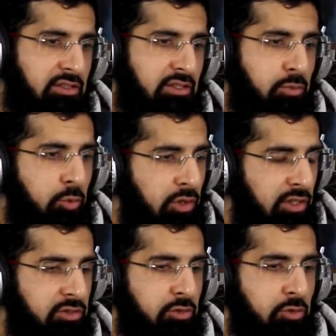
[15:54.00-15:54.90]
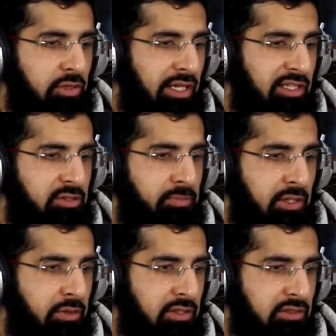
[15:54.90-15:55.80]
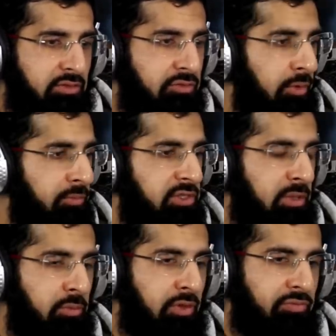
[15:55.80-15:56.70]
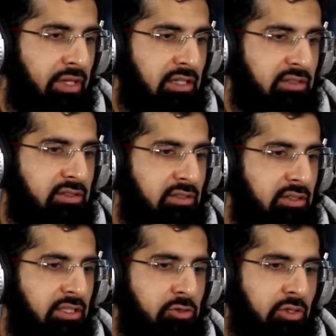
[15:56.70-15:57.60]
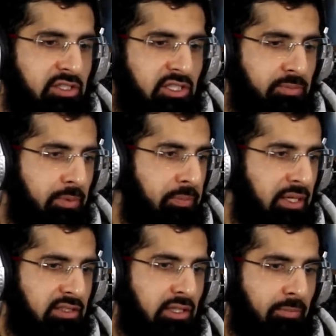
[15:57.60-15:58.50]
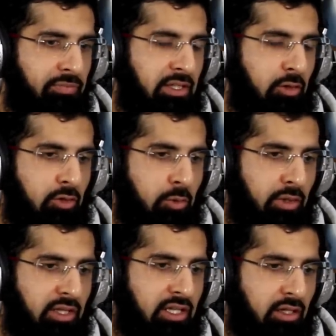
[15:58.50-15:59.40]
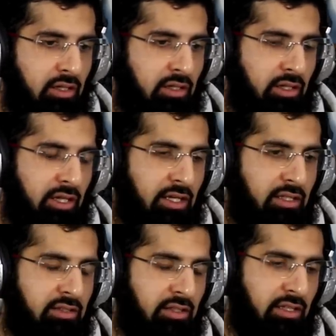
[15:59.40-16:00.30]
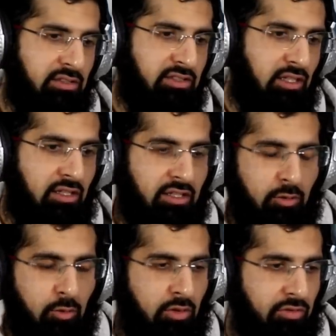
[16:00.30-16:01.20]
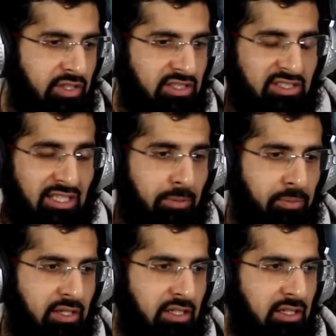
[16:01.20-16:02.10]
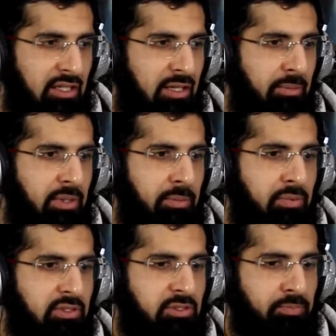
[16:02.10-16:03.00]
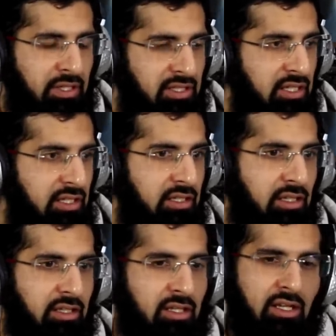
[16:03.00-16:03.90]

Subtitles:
Just walk us through that experience from someone that's literally just been picked up. They don't know where they are. And suddenly all of this is happening. People spitting.